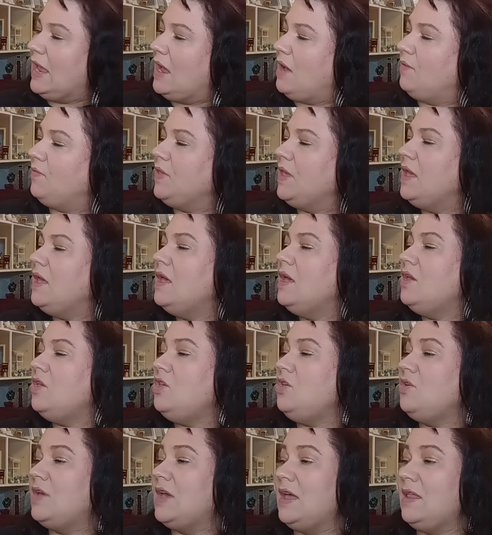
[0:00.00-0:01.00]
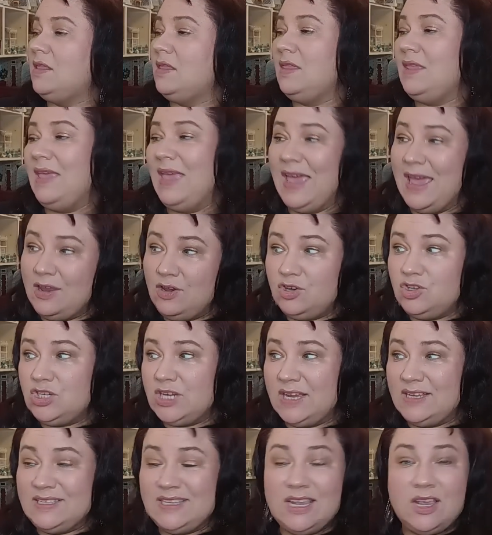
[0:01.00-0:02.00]
count. You get the
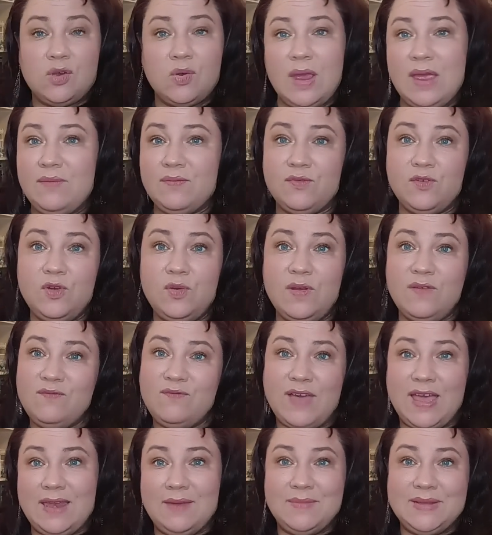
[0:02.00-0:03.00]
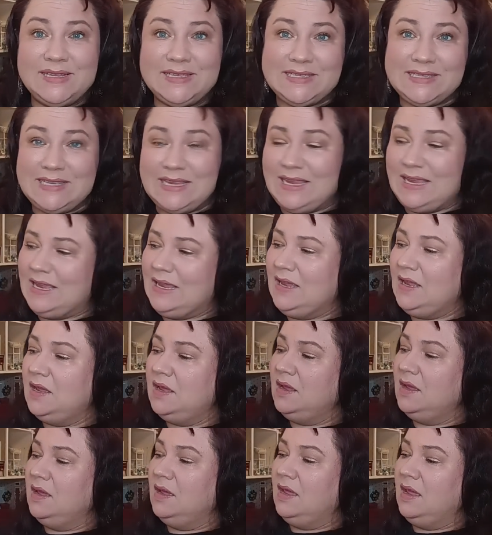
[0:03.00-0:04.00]
energizing grapefruit and vitamin C
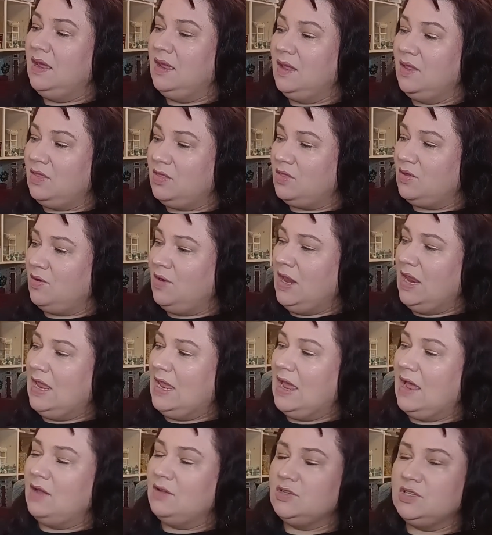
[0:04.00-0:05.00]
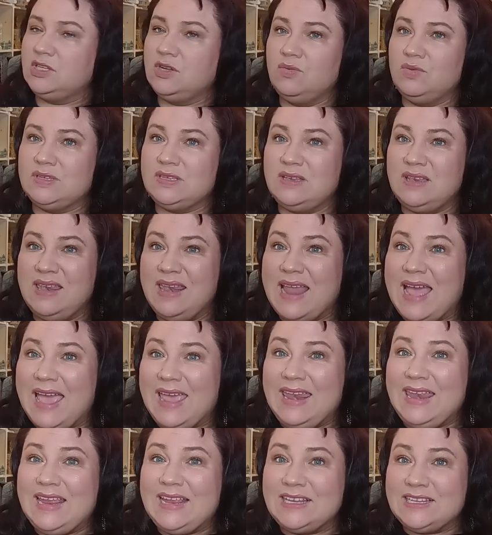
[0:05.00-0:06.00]
30 count. So it's
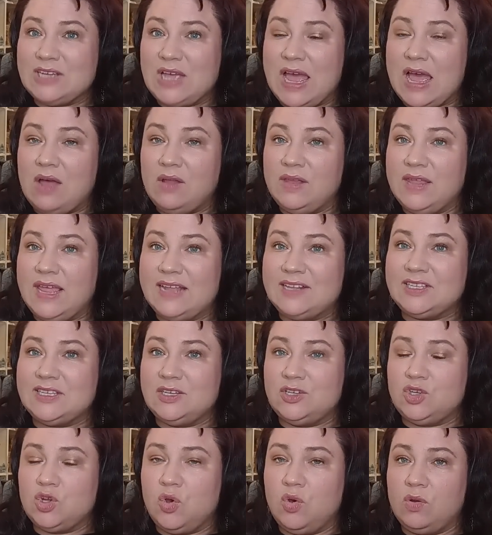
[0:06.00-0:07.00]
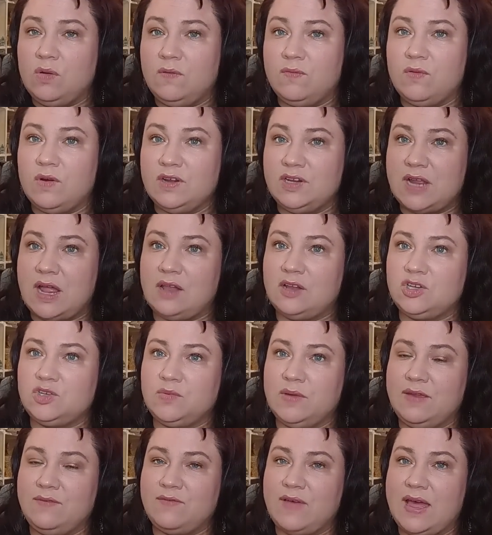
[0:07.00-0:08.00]
90 towelettes in total for
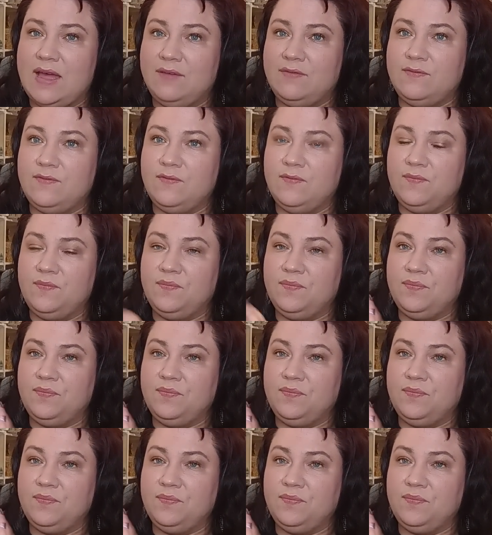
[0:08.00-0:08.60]
$1.25